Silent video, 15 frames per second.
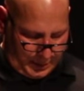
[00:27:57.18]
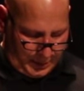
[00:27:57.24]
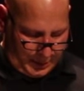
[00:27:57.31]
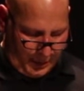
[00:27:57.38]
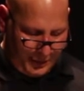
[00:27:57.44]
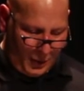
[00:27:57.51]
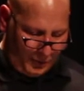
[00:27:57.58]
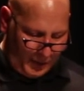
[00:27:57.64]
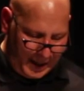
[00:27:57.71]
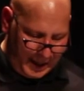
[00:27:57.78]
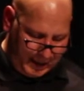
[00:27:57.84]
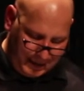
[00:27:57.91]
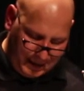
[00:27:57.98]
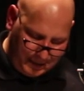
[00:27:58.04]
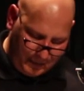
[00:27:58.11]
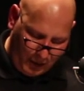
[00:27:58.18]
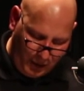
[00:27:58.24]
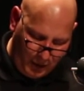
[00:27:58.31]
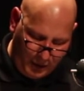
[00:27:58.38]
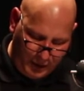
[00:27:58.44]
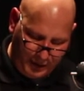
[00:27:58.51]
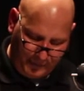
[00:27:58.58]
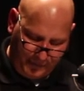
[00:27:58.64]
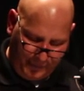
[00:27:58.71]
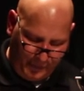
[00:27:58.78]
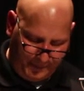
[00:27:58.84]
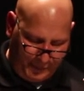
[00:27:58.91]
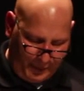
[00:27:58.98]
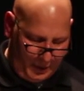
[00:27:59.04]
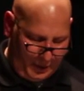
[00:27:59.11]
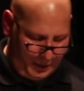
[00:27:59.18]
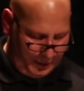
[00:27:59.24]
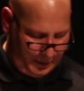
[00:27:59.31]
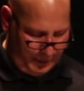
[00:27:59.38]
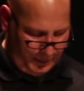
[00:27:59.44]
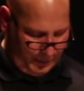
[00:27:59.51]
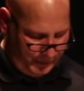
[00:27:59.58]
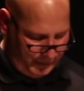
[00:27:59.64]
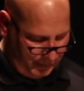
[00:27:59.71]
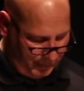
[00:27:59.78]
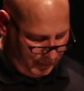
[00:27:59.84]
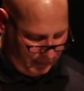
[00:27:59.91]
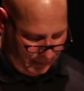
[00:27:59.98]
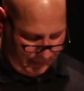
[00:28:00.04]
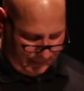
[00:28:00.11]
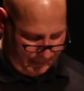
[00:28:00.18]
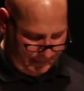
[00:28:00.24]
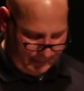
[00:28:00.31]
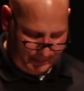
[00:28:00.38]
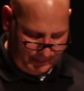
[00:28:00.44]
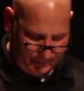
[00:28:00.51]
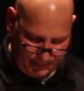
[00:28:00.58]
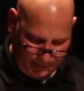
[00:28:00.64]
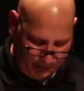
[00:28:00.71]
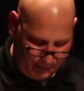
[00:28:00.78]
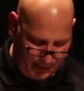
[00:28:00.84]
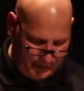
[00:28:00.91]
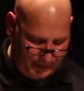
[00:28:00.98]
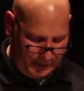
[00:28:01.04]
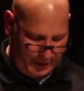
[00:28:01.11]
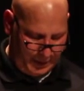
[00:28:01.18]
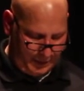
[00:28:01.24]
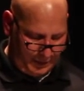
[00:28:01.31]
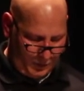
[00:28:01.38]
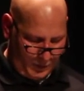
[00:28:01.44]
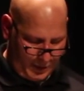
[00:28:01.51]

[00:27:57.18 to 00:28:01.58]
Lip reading: Although right in the heart of football, which is crazy here in